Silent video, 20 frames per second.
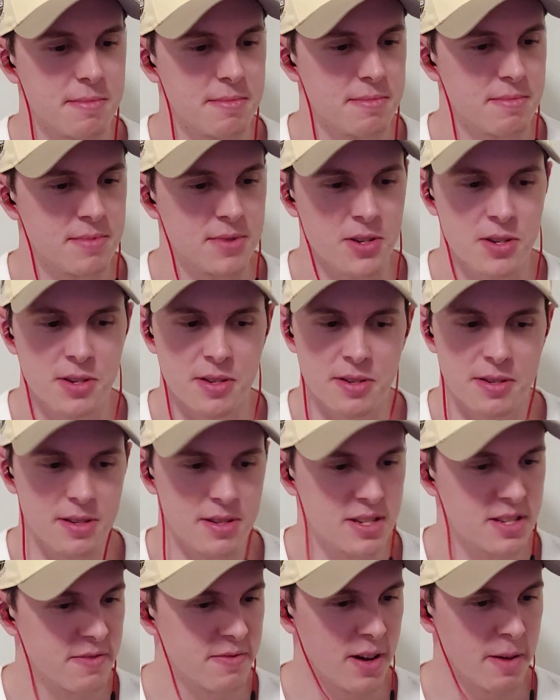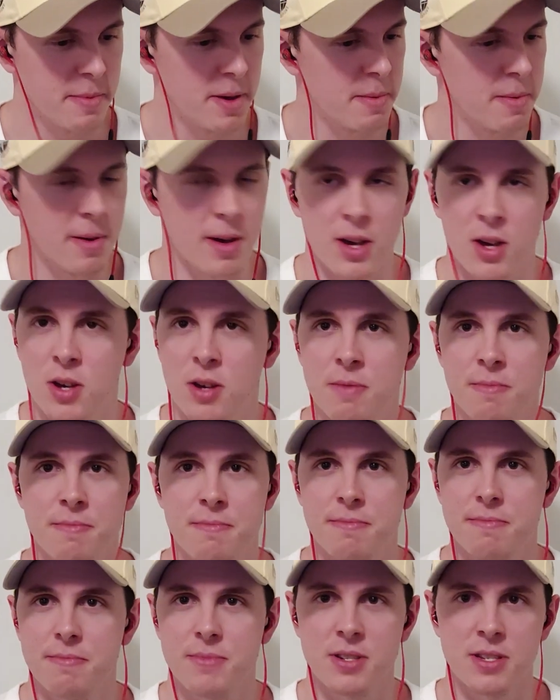Dude, just find me at my home.
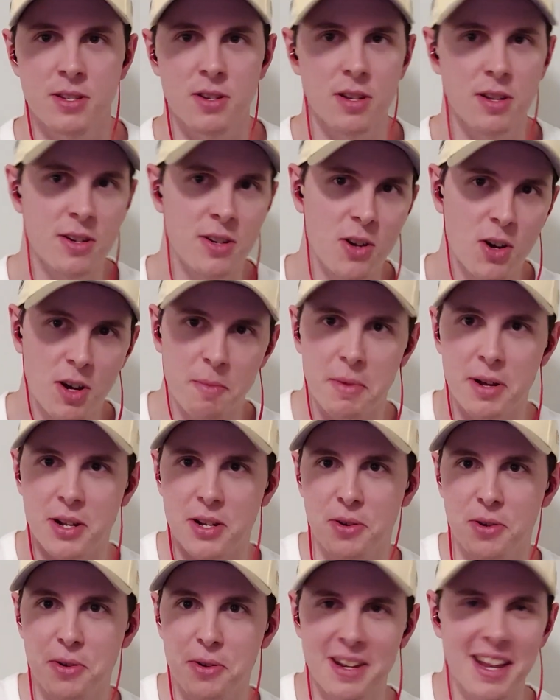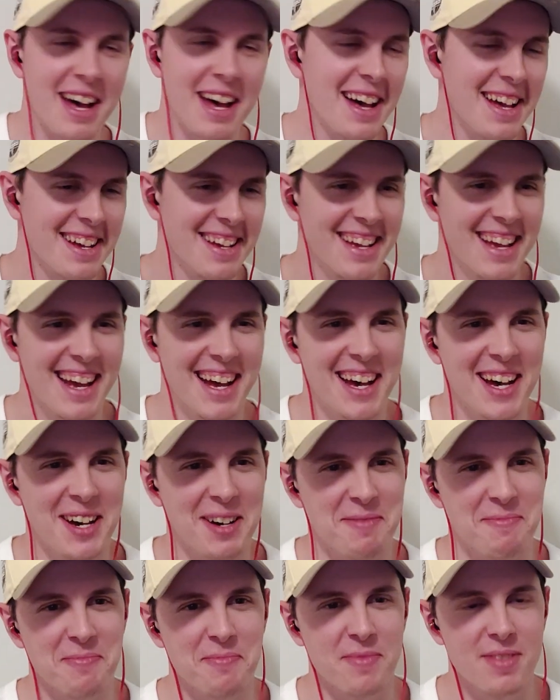Just knock on my door. Nah.
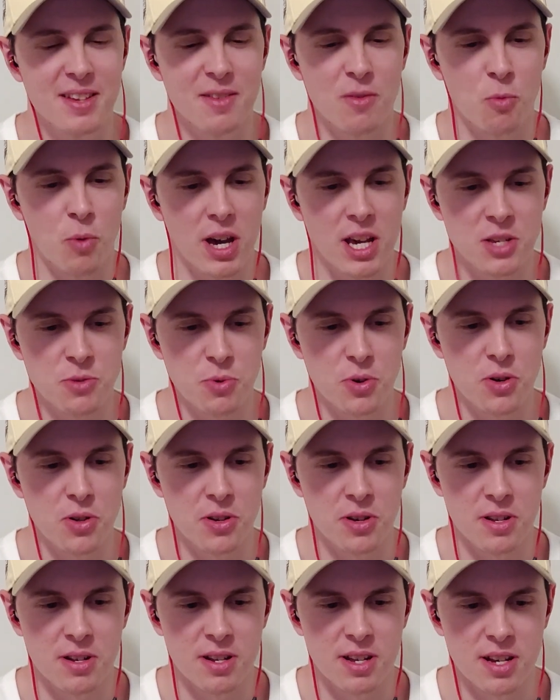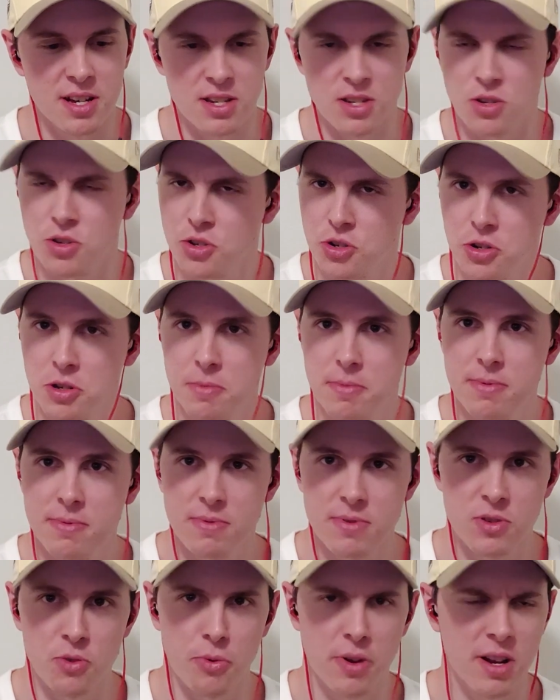Ways World on YouTube,
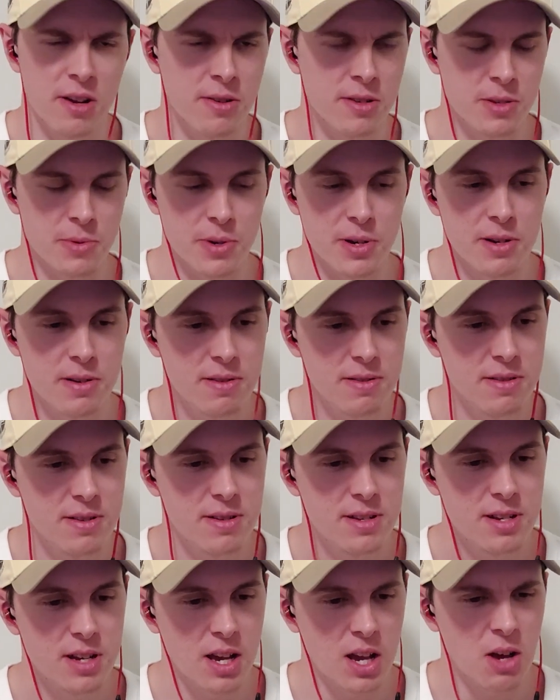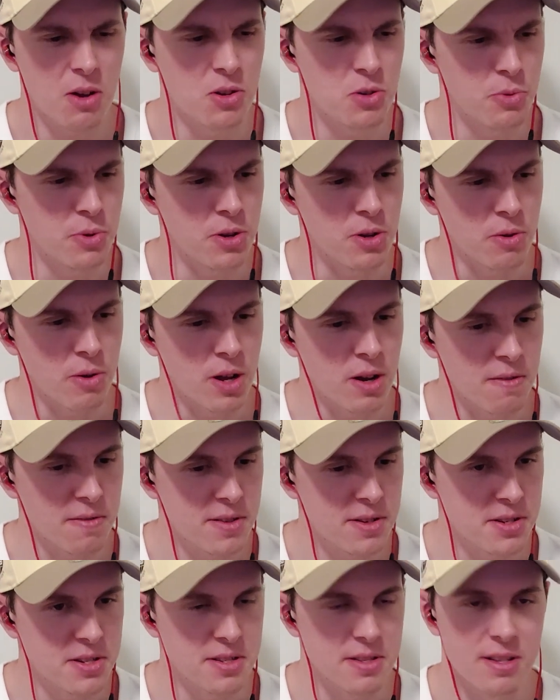Twitter as well. I go on Twitter quite
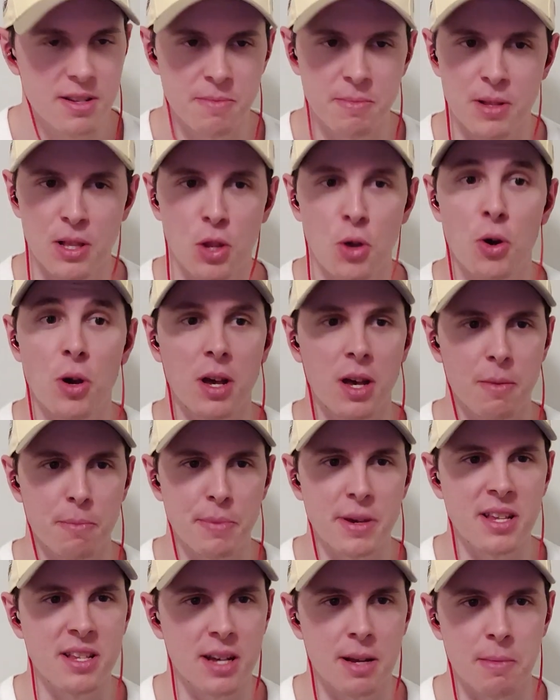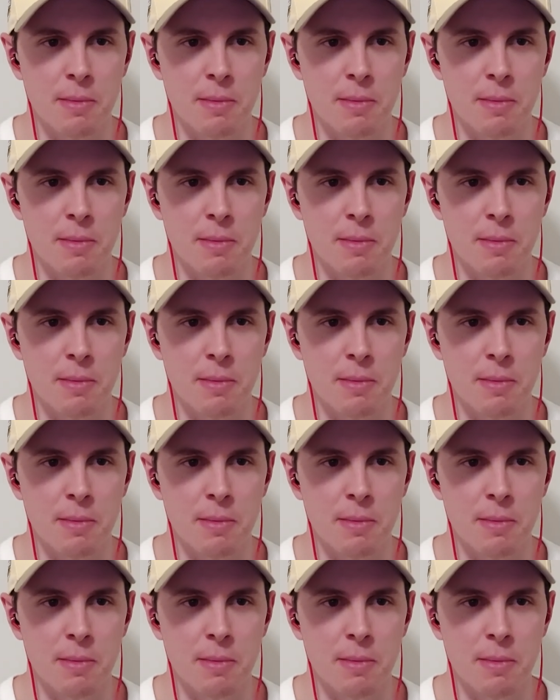often. I'm a lurker, big time